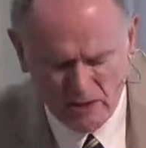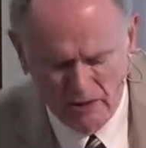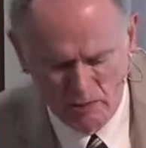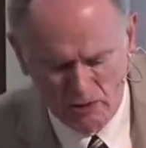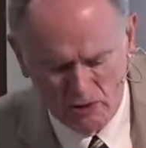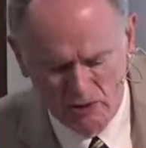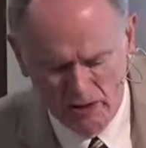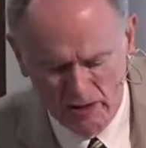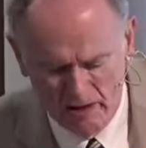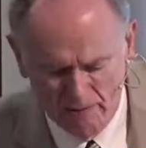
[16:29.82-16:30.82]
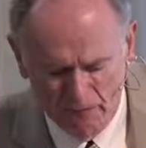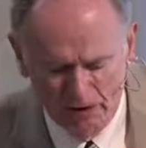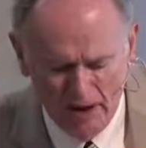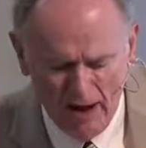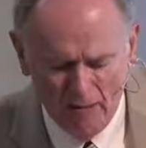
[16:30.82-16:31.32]
has withstood them, for
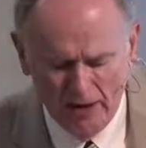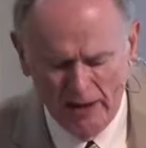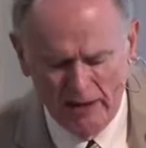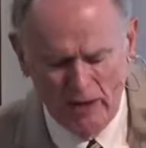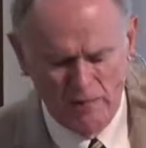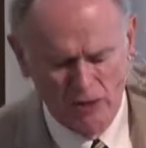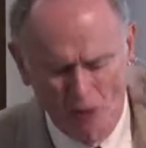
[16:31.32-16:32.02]
Yahweh had given